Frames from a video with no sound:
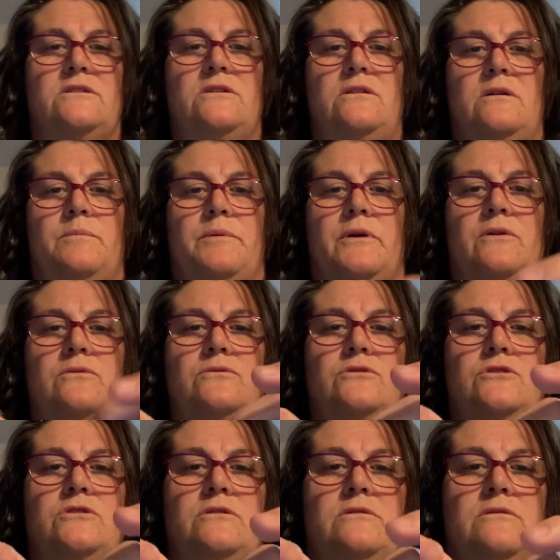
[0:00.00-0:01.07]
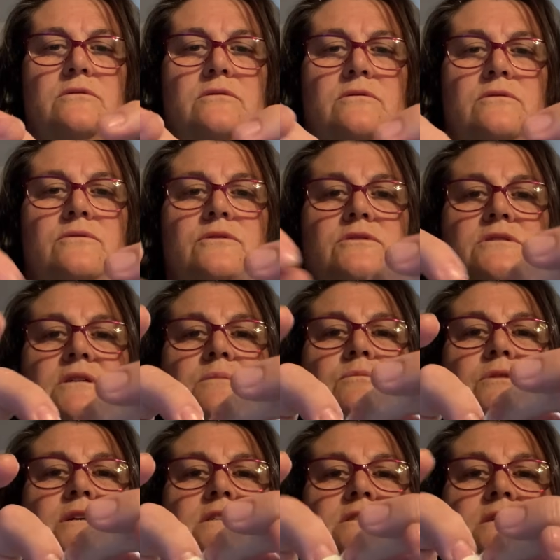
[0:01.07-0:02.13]
approach. For some
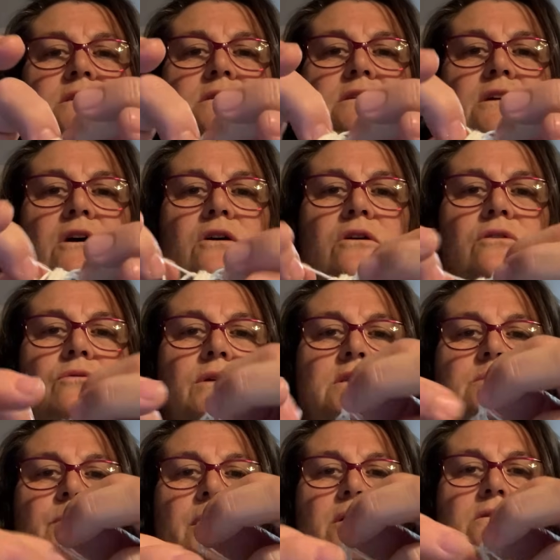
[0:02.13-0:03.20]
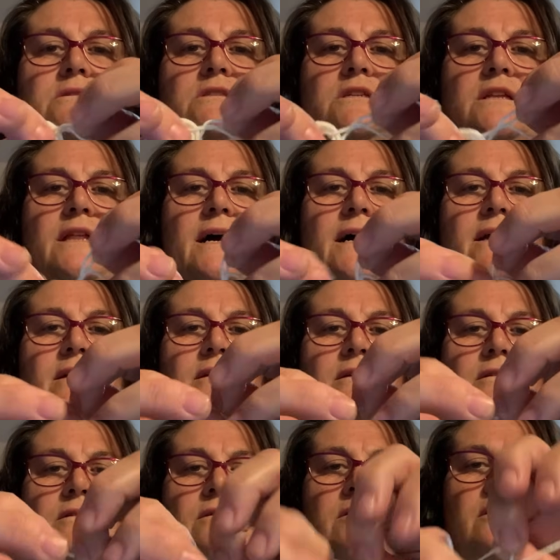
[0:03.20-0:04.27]
reason, yarn responds to that.
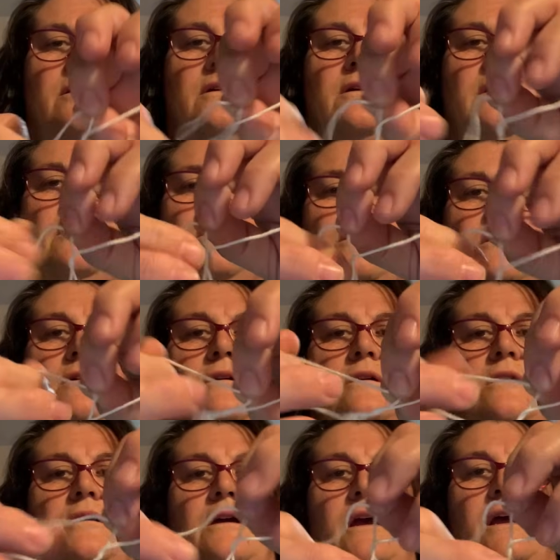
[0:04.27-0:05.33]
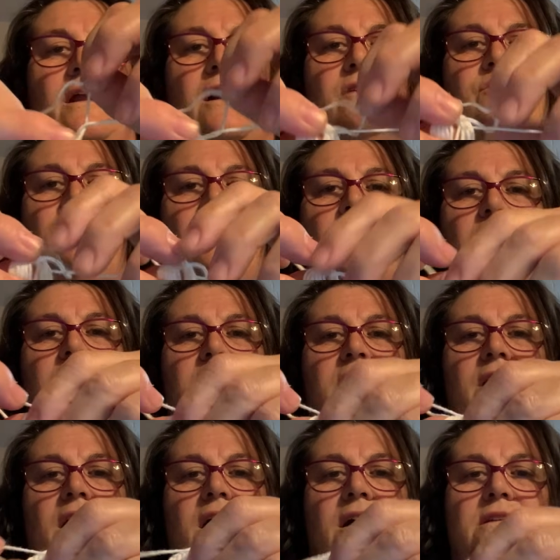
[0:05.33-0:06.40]
And I find
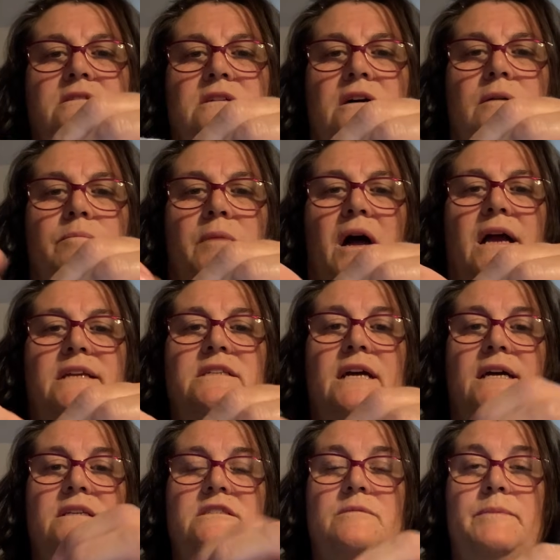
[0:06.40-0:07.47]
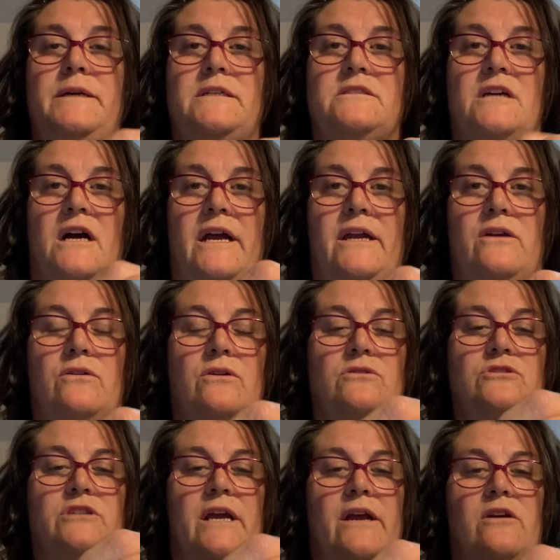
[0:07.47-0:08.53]
that I tend to be a tight
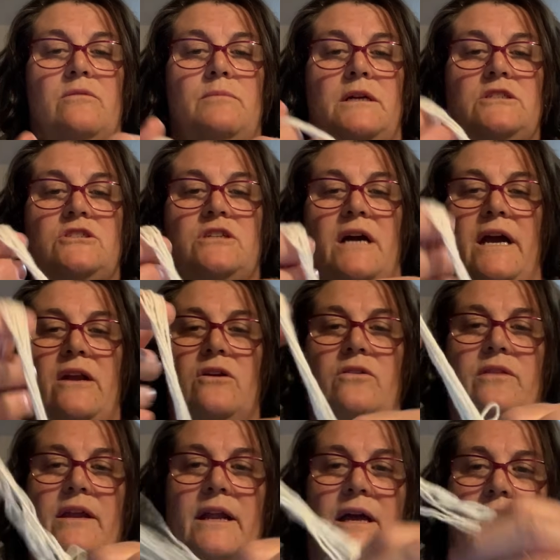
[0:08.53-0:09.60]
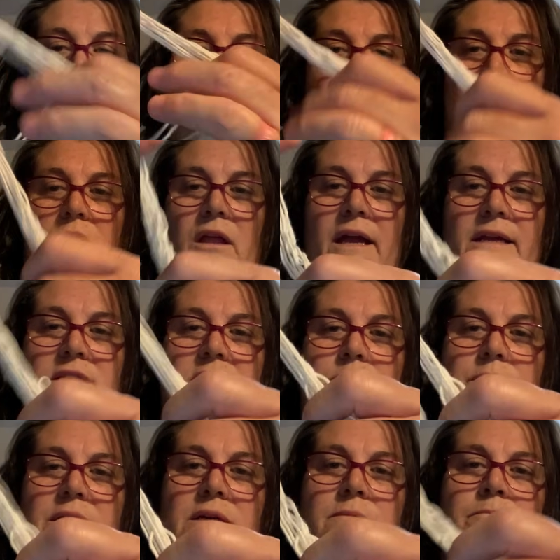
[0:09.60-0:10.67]
crocheter, much tighter than I like to
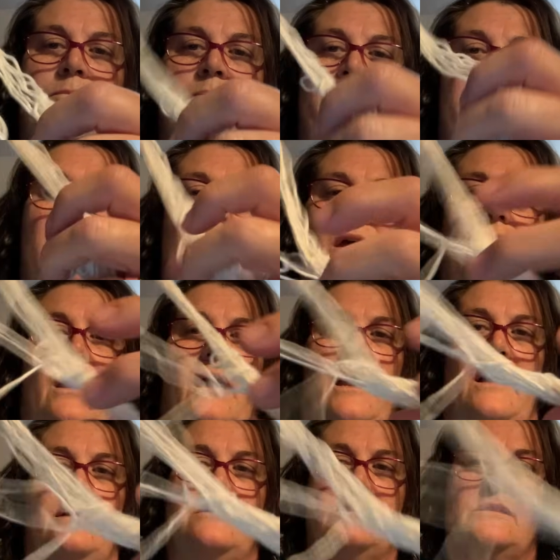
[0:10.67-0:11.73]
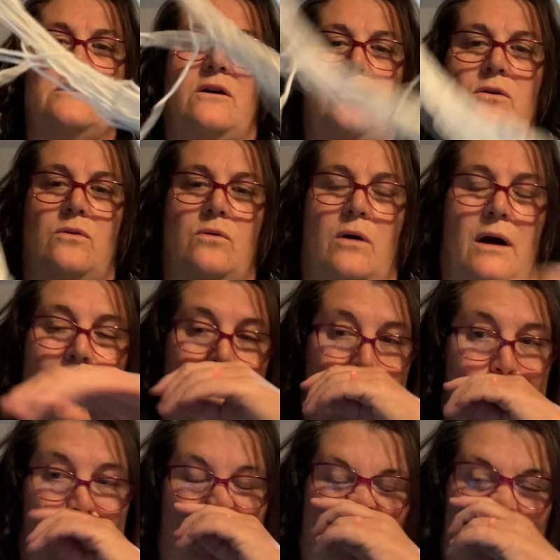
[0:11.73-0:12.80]
be. And so I
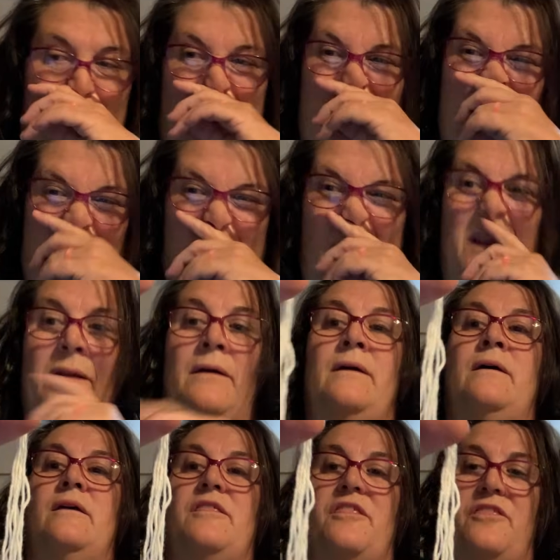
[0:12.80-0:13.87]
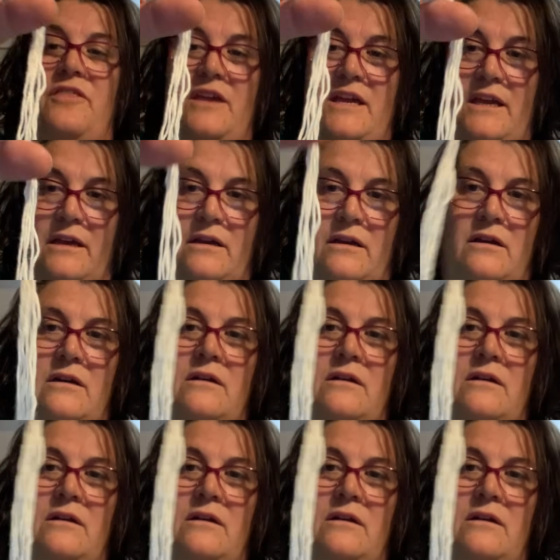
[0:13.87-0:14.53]
will think